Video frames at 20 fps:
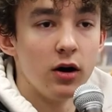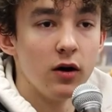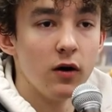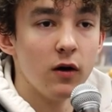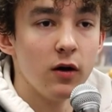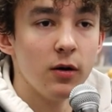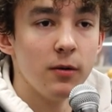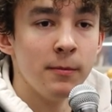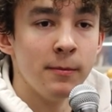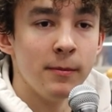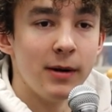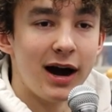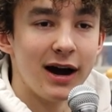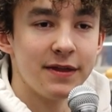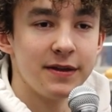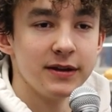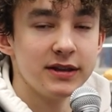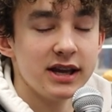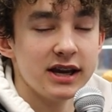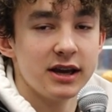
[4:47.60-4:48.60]
Um, I
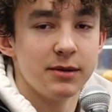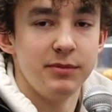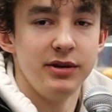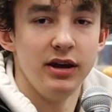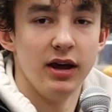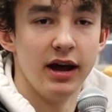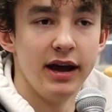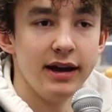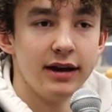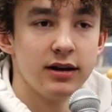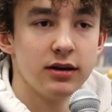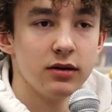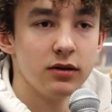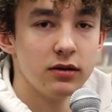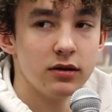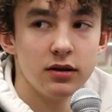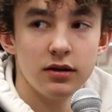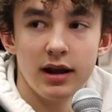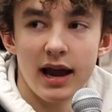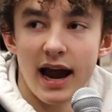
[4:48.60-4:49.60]
think they could be like
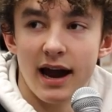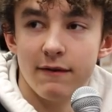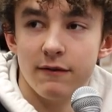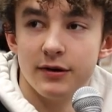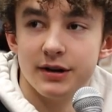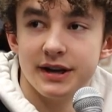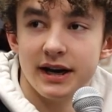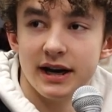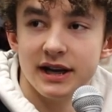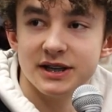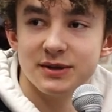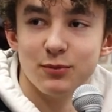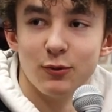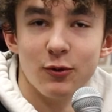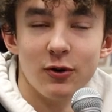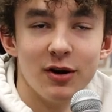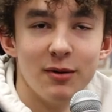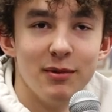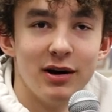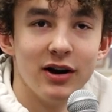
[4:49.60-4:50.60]
advertised
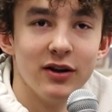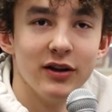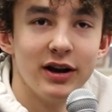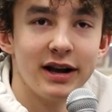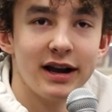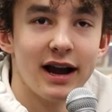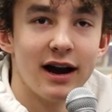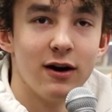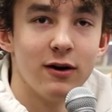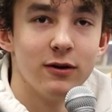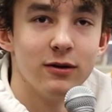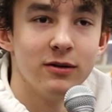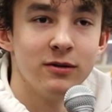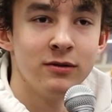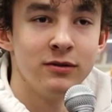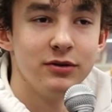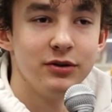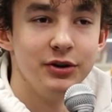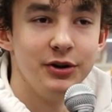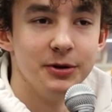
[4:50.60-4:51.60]
more about like how
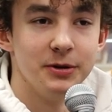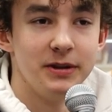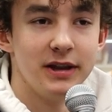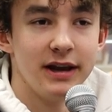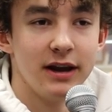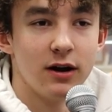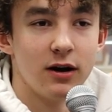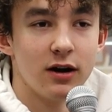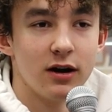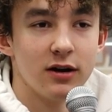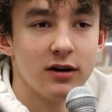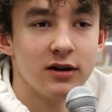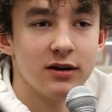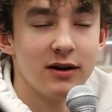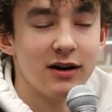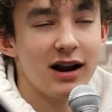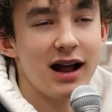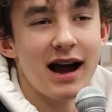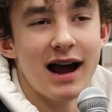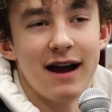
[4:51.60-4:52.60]
good they are,
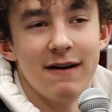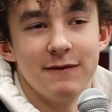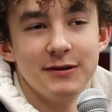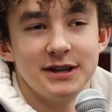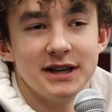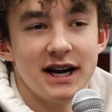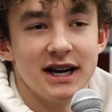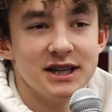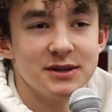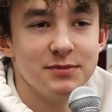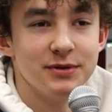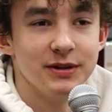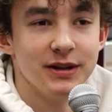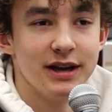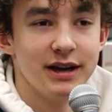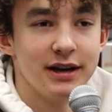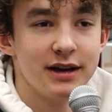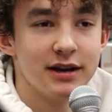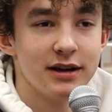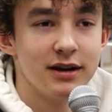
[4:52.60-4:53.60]
or not advertised, but
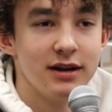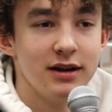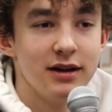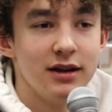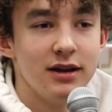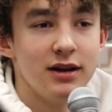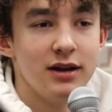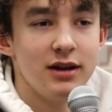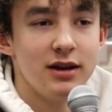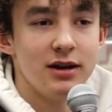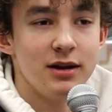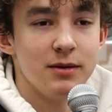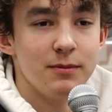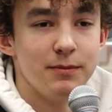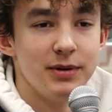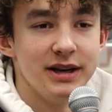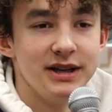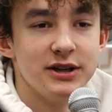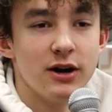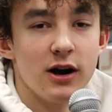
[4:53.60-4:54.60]
like
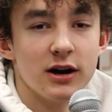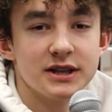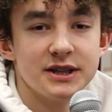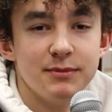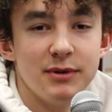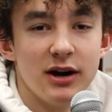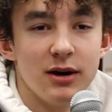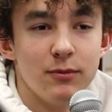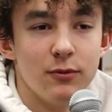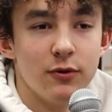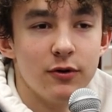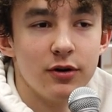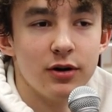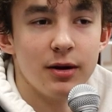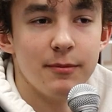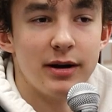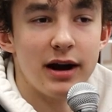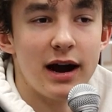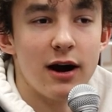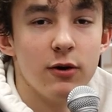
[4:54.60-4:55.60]
been talked about more
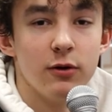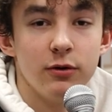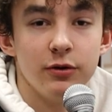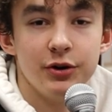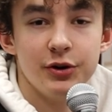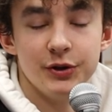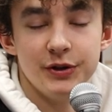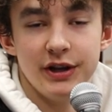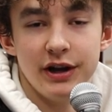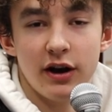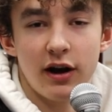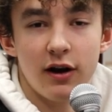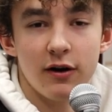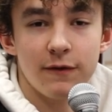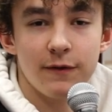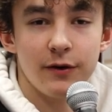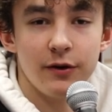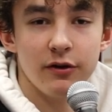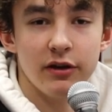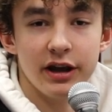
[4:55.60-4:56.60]
about how good they are
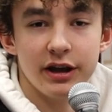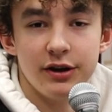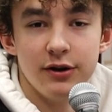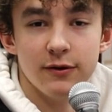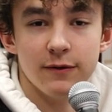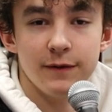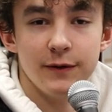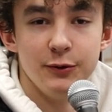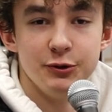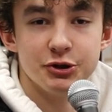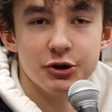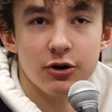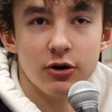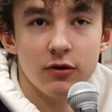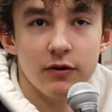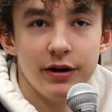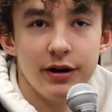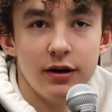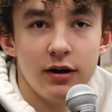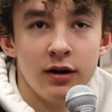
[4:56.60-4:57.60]
for like your future
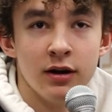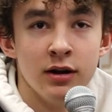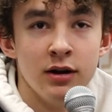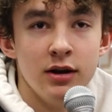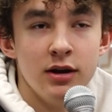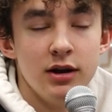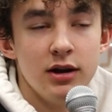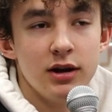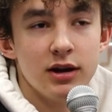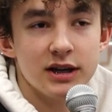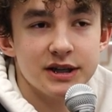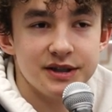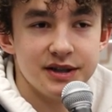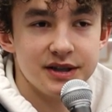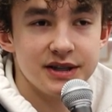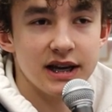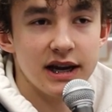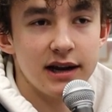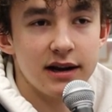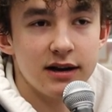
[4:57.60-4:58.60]
career because
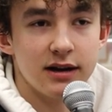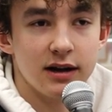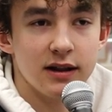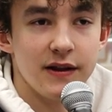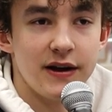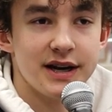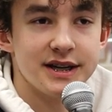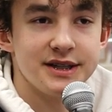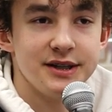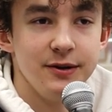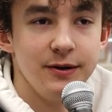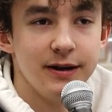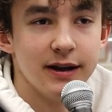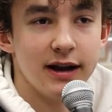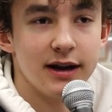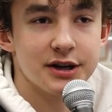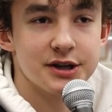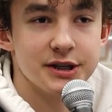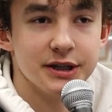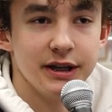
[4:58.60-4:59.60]
it's like a class that you can
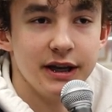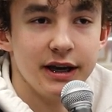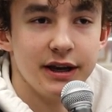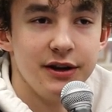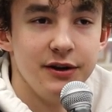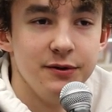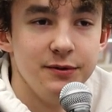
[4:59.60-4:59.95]
actually like